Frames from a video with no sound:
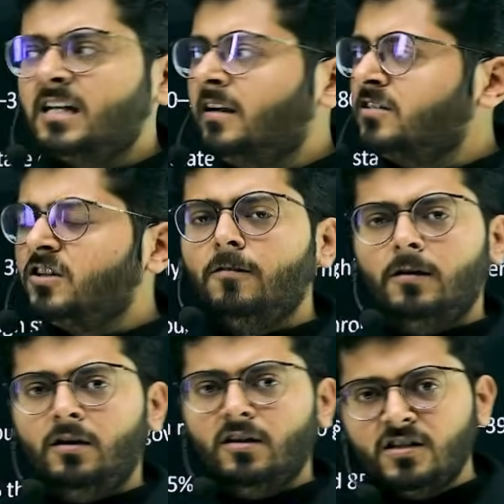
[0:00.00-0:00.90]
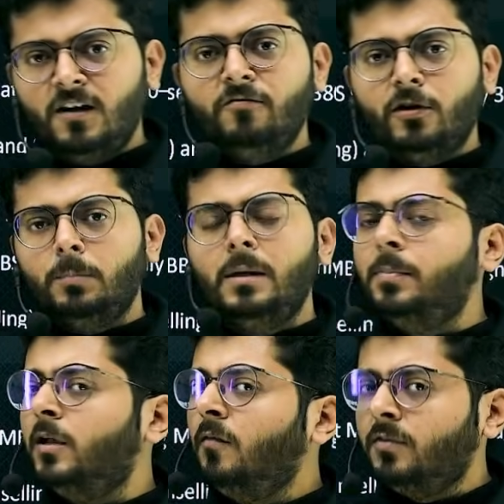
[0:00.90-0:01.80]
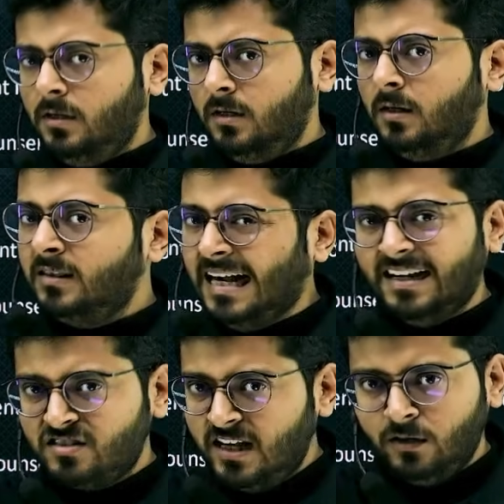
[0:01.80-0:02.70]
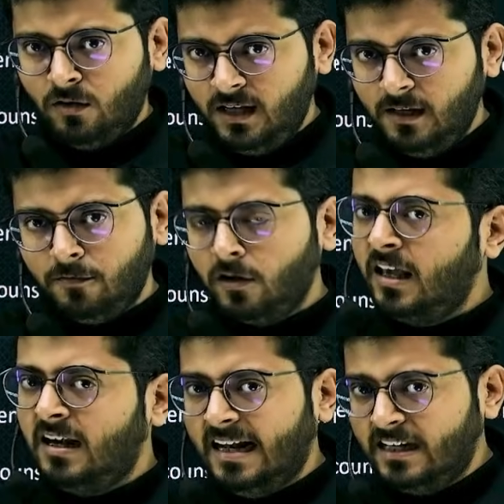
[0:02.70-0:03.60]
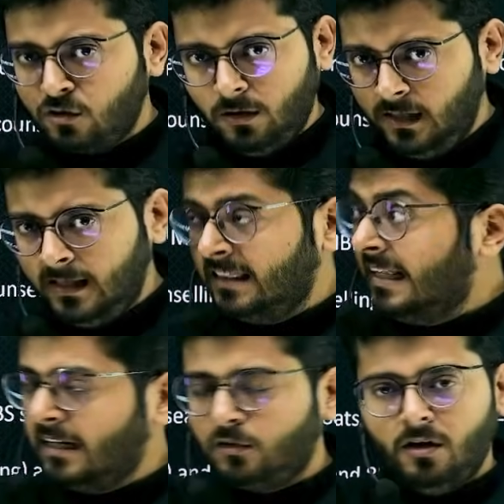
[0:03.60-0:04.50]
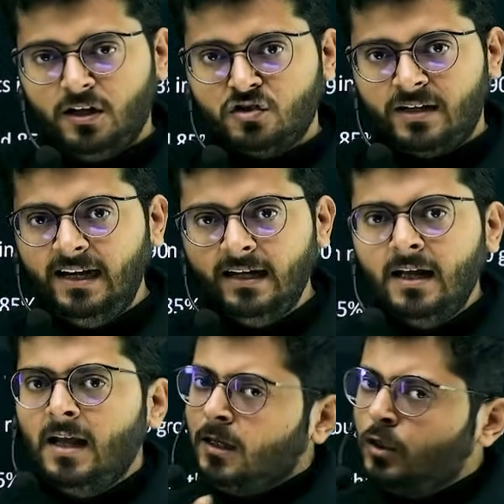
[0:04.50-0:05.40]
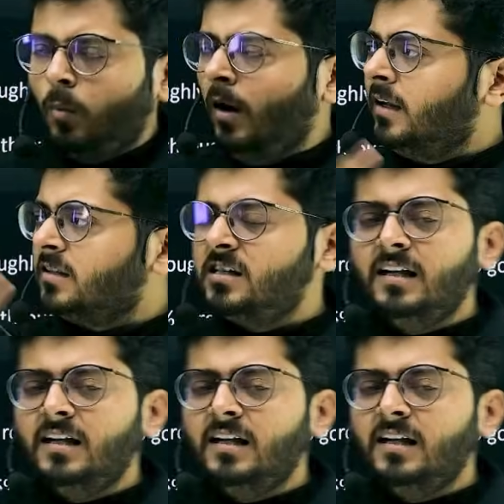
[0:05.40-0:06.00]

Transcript: are deserve, uh, reserved for the people of uh, that state only, for Keralites only, in that college, right? You want a seat